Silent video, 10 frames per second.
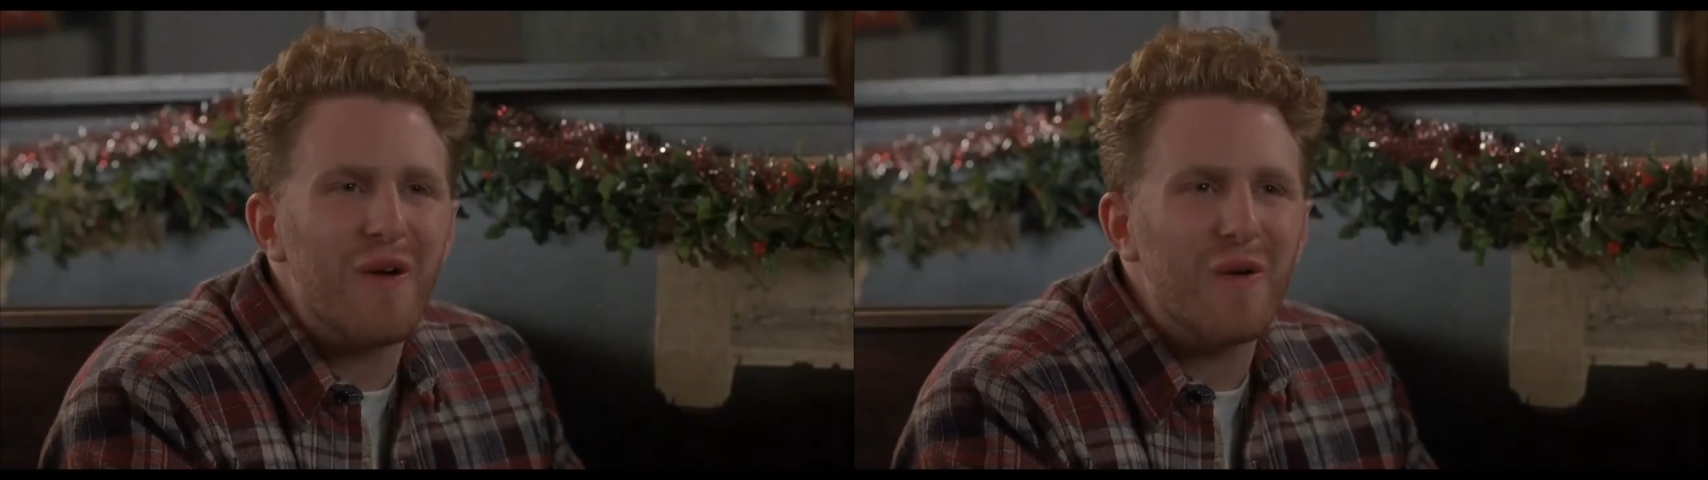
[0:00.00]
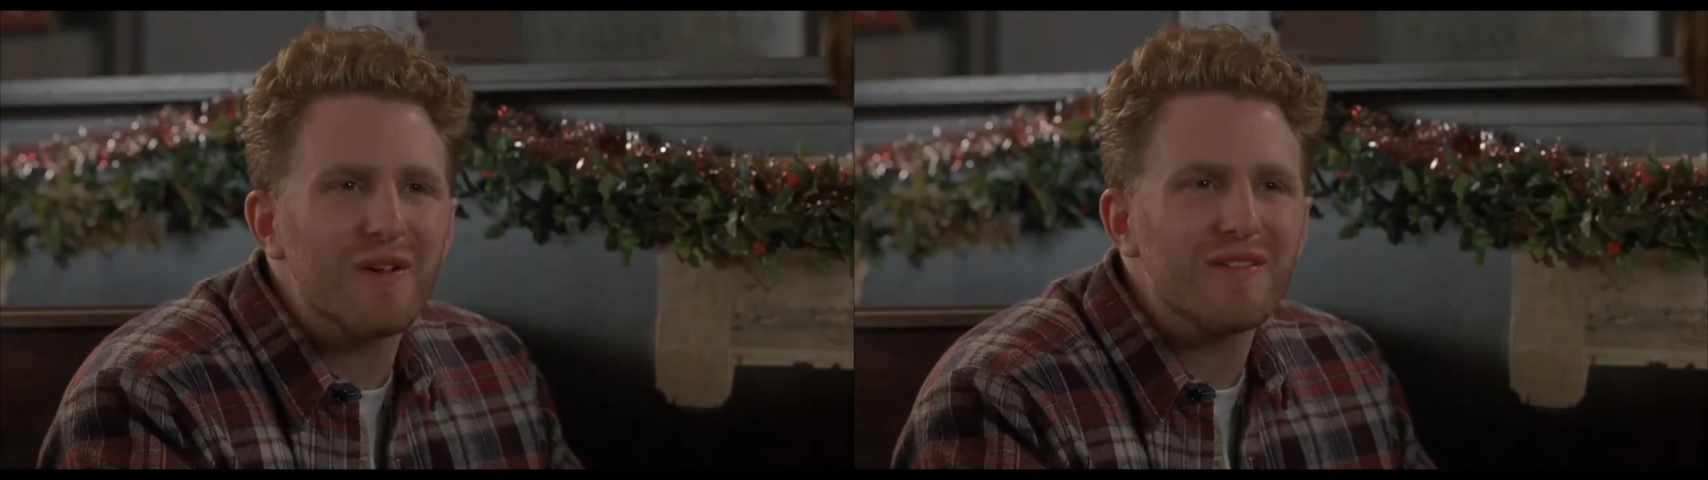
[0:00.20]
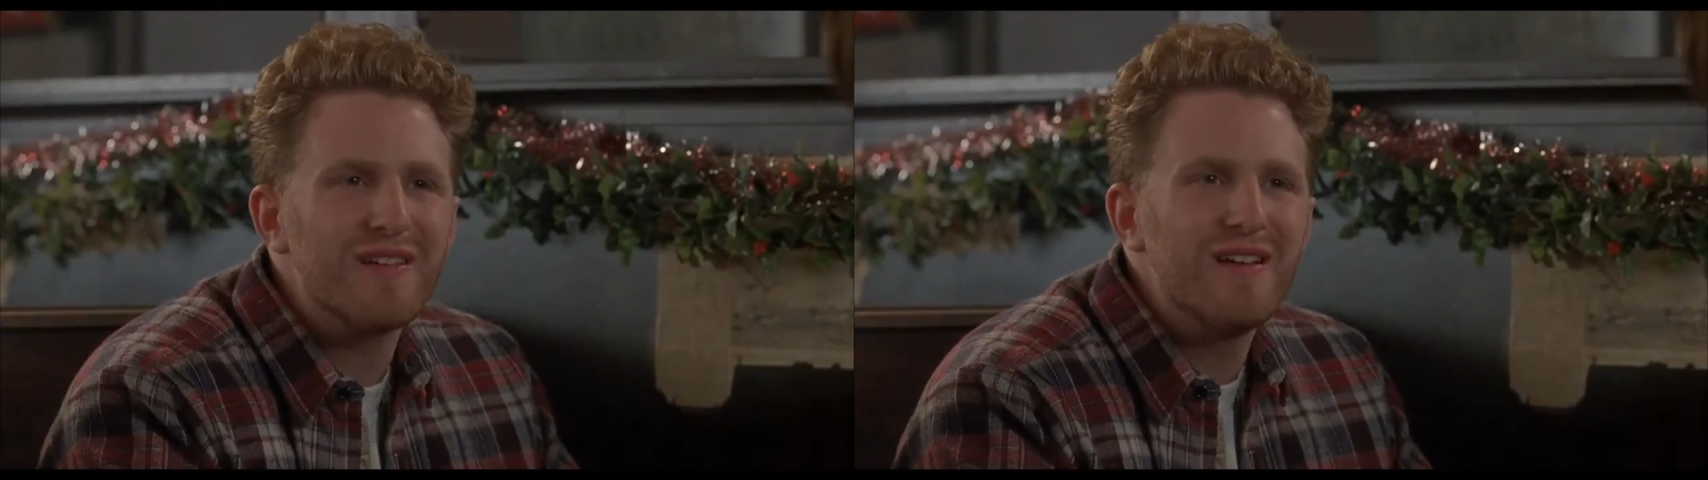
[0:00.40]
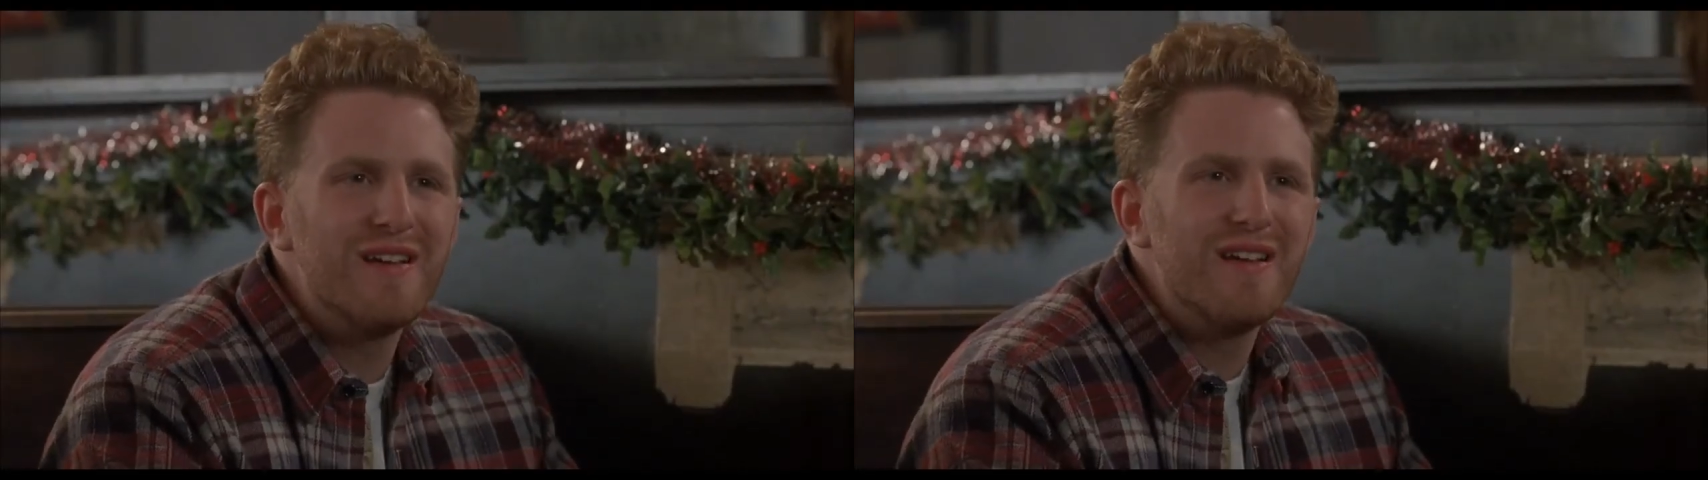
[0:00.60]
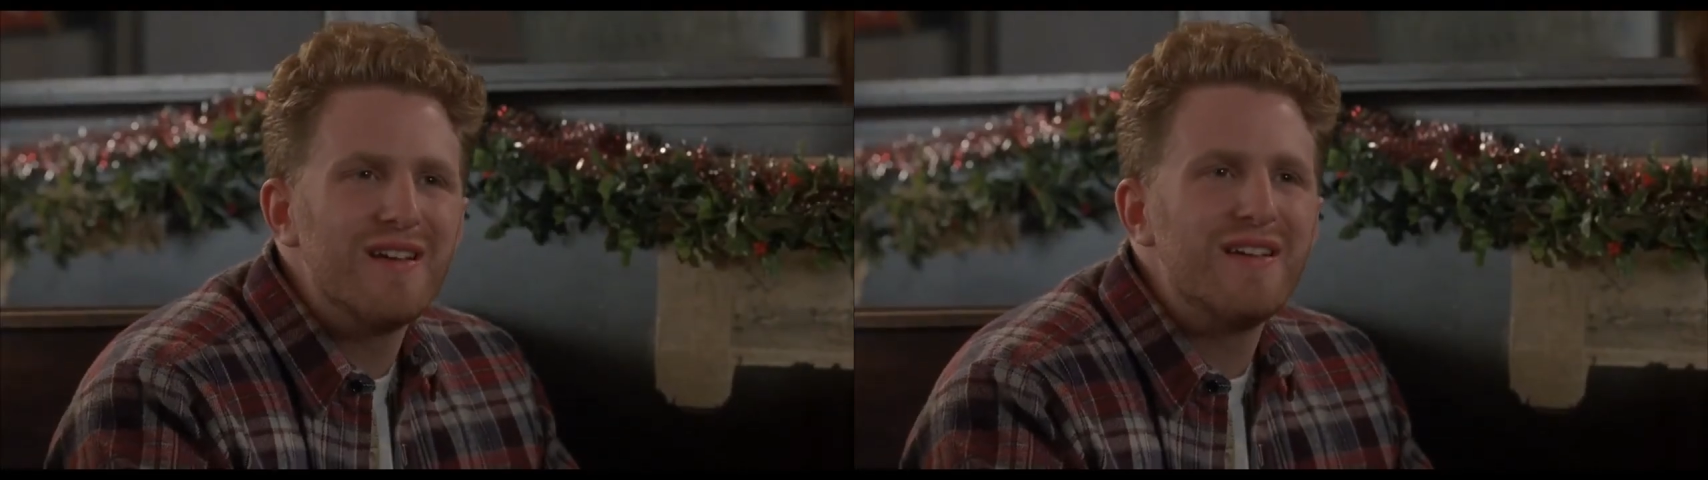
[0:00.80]
Horse.
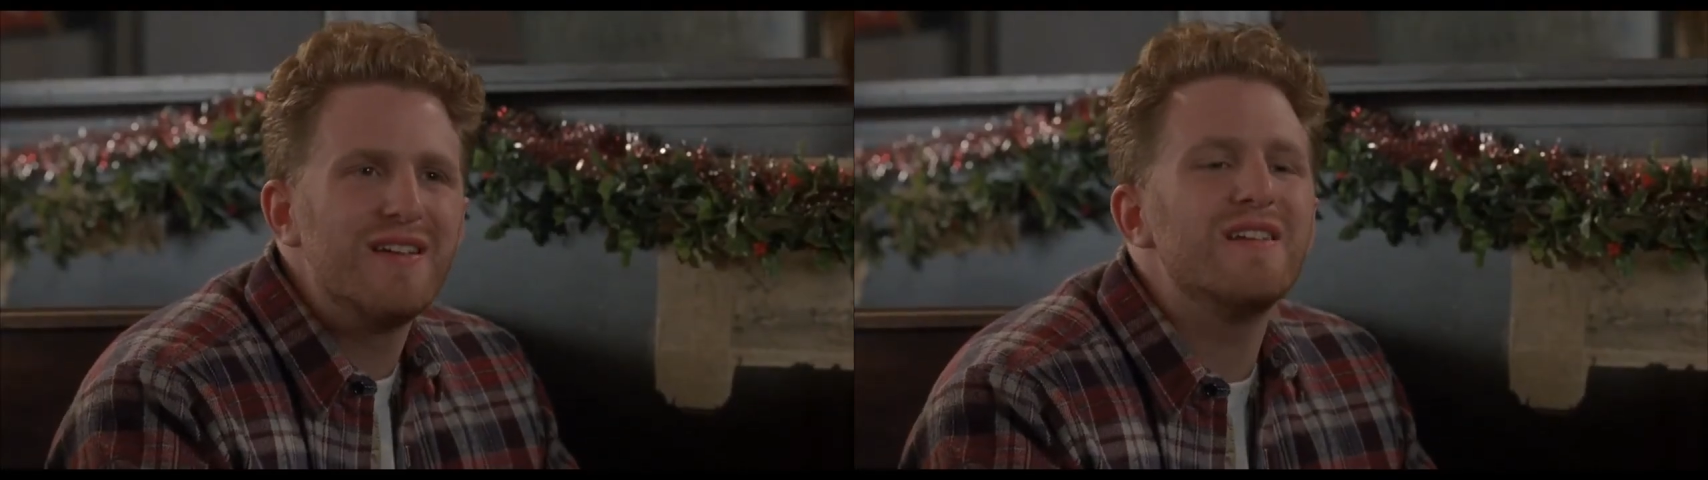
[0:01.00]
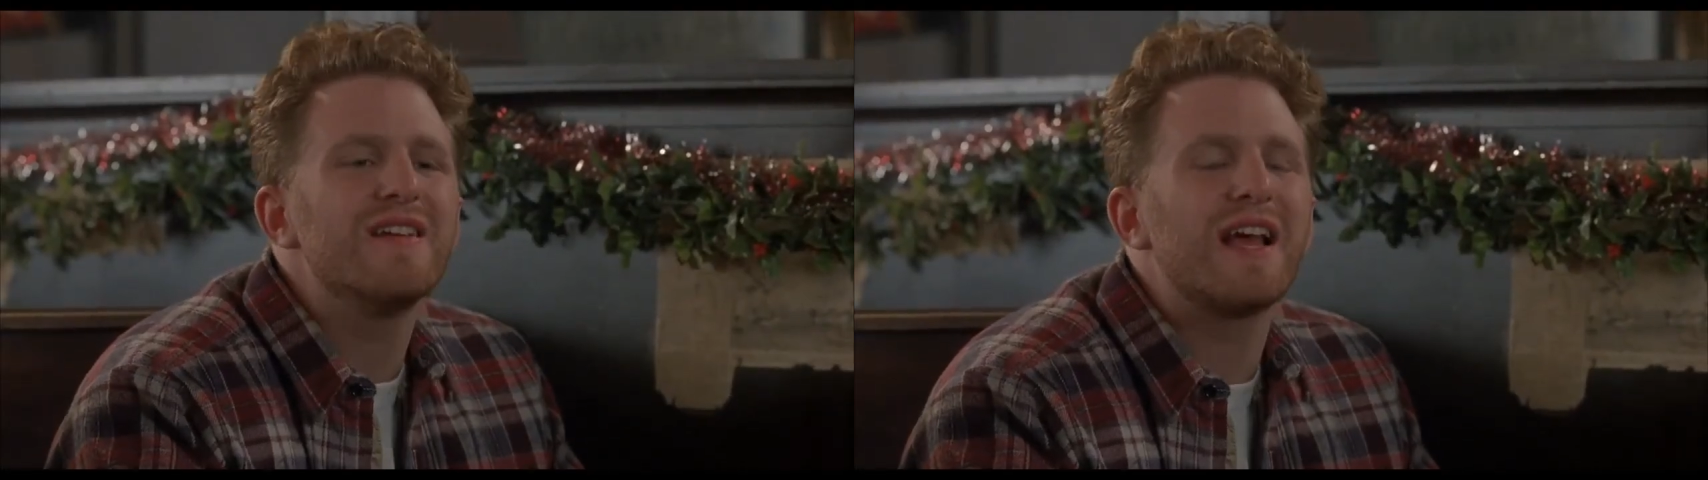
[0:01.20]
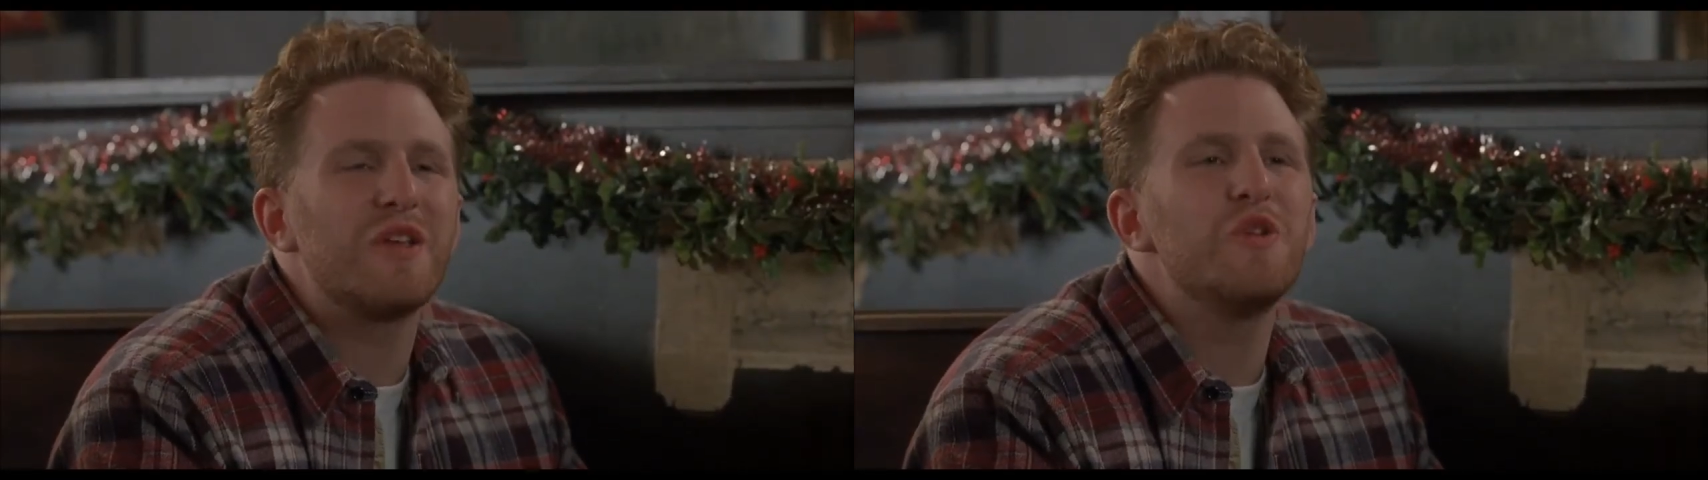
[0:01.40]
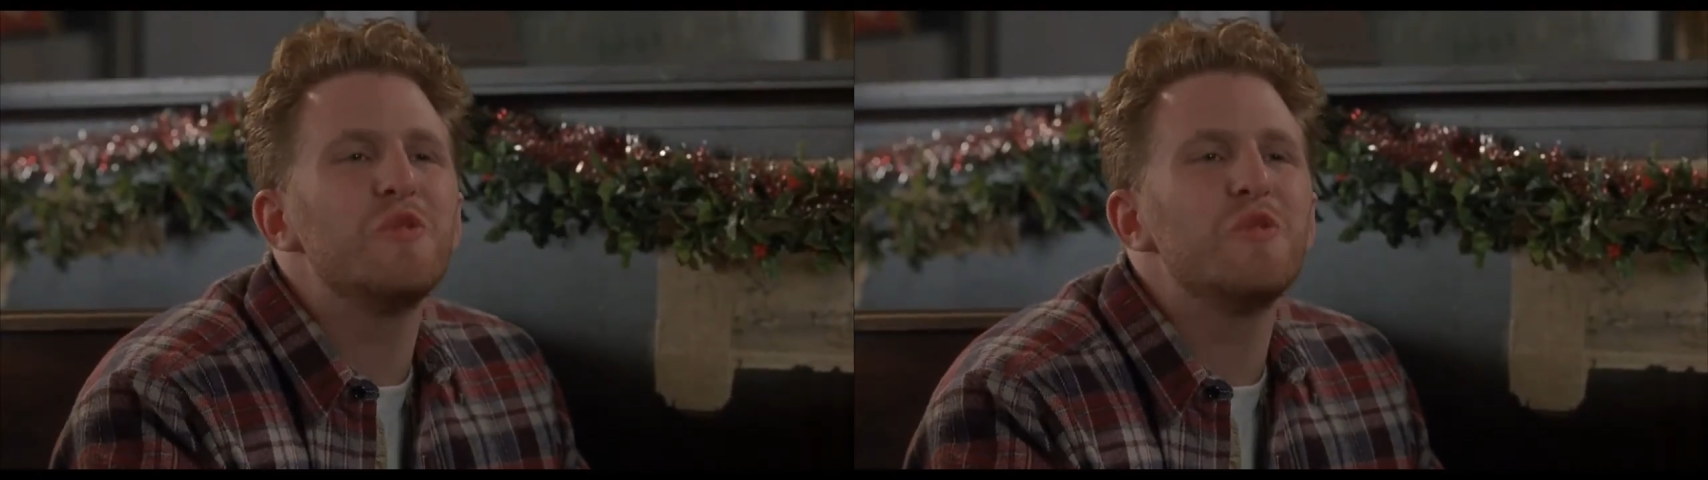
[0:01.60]
You're like a